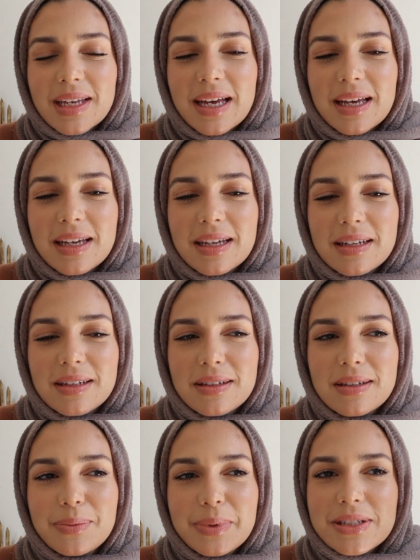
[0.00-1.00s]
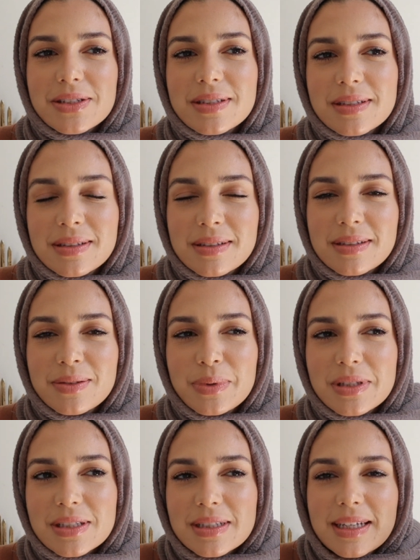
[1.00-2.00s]
And we just
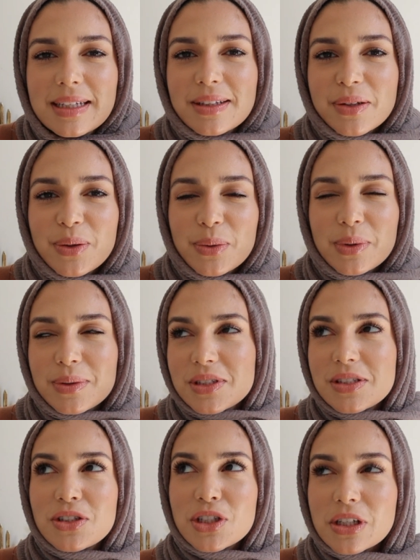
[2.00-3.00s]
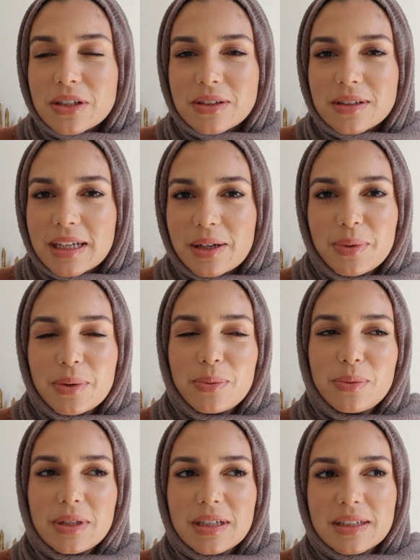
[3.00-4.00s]
laid low, we were just chill, like
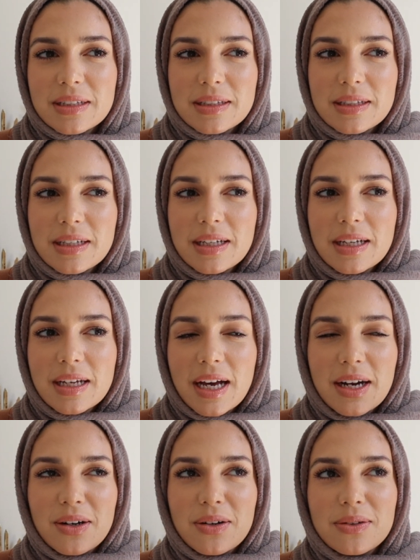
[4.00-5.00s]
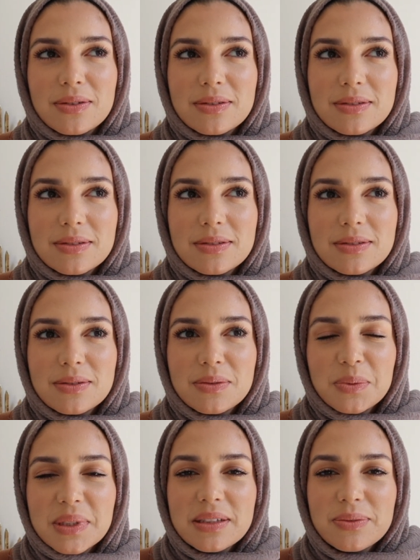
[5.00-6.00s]
we didn't, I don't know,
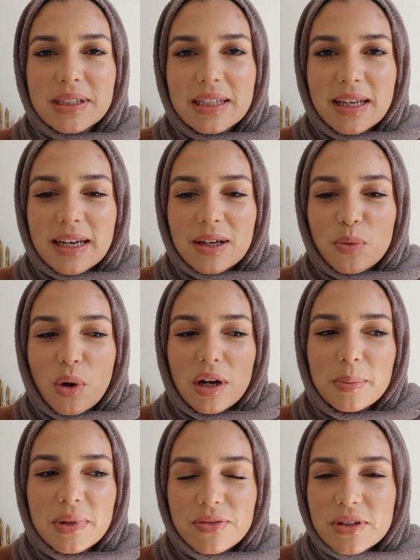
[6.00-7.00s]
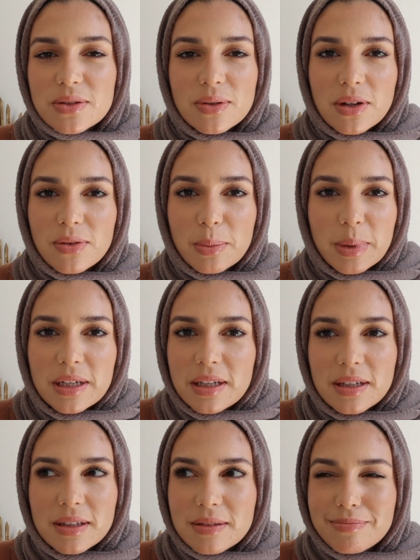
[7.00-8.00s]
we didn't really like want to be friends with everybody.